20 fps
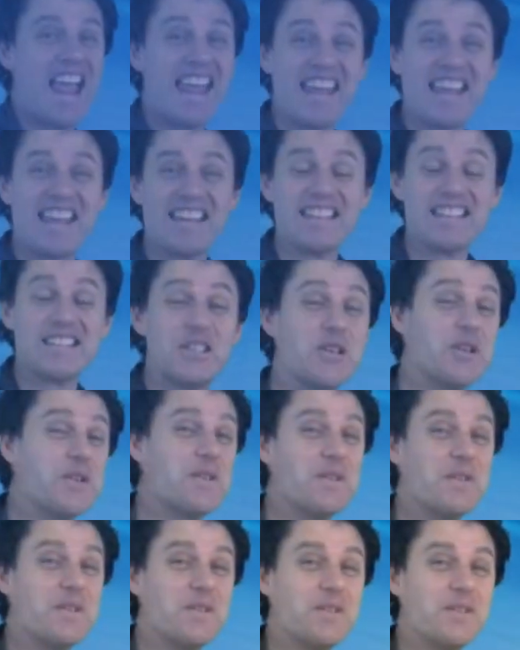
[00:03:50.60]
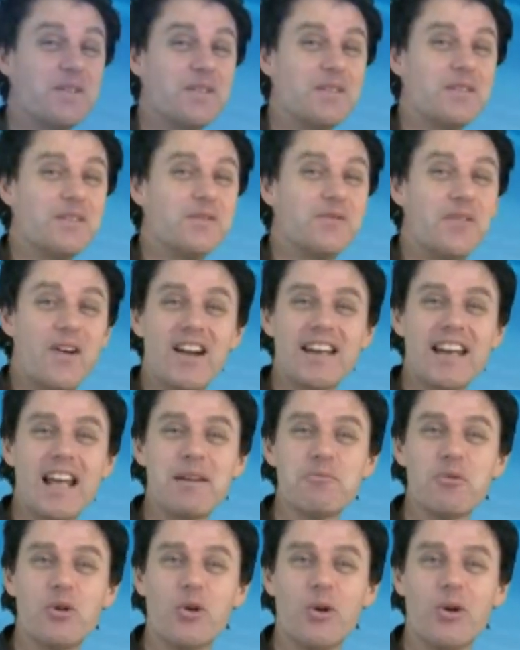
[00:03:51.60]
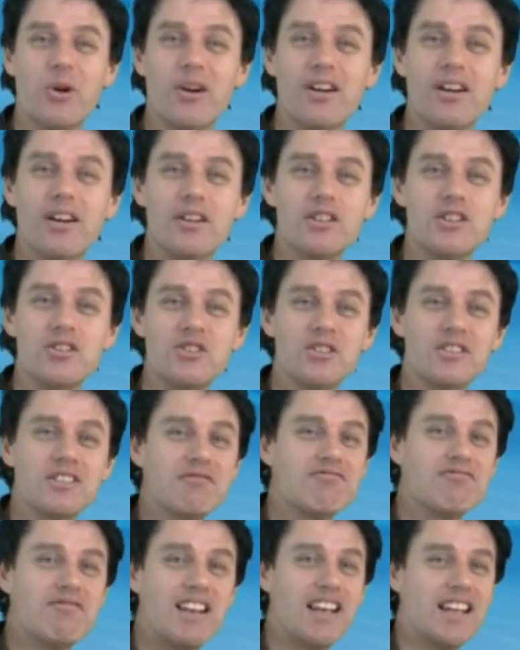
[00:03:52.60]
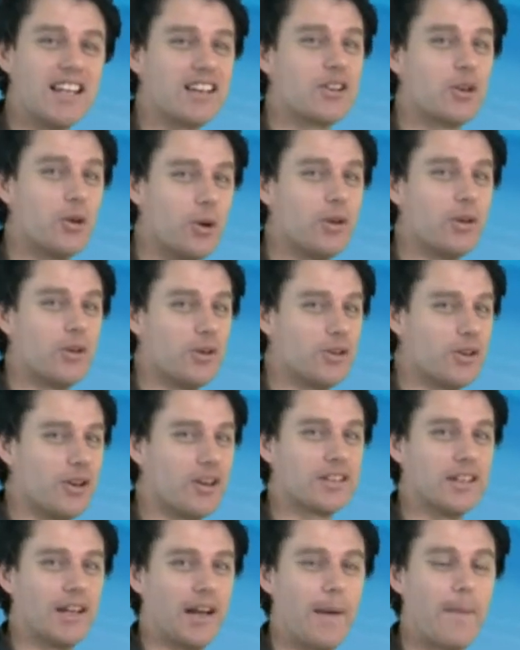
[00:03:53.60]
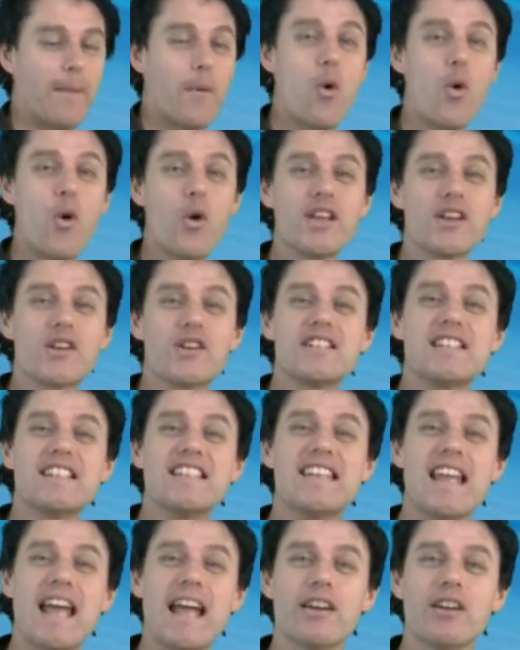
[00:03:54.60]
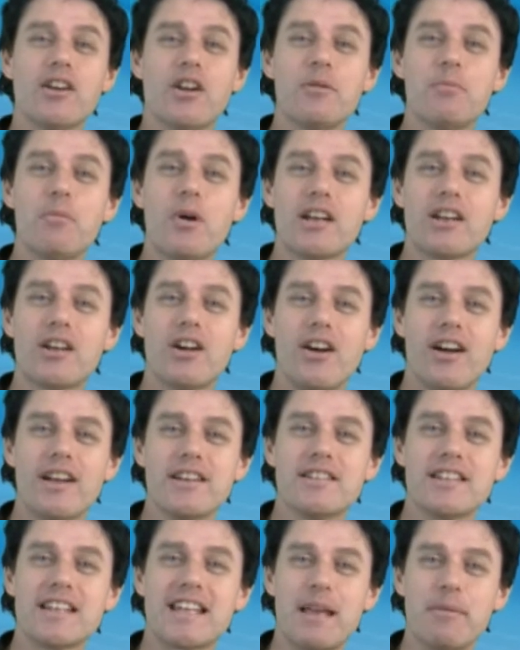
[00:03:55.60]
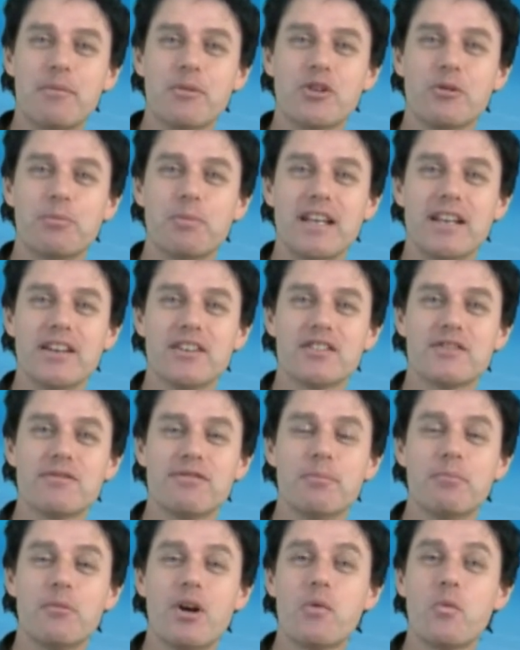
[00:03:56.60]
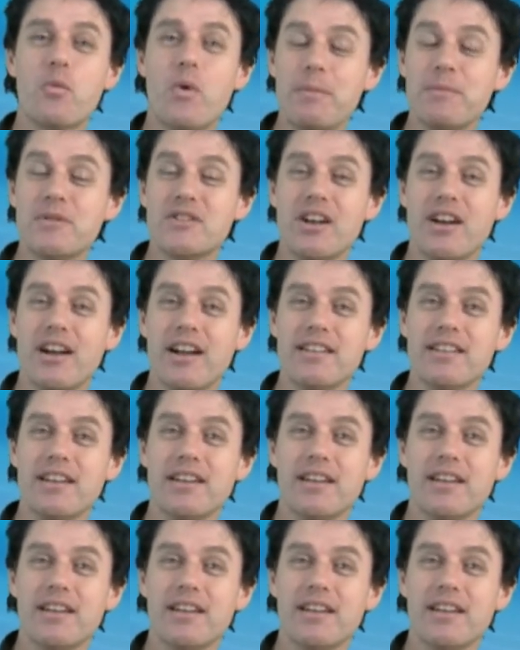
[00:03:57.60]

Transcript: And to find out more, you should really call your doctor. Or you could download my guide to chemical peels from my website,